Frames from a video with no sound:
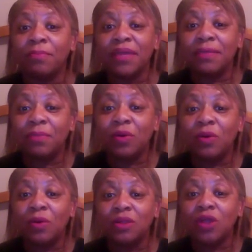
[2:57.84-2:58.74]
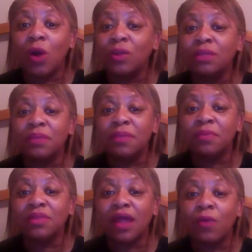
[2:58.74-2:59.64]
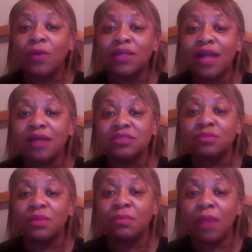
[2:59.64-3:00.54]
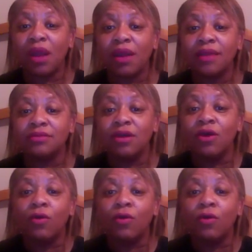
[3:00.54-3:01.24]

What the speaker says: the only people that were allowed to be married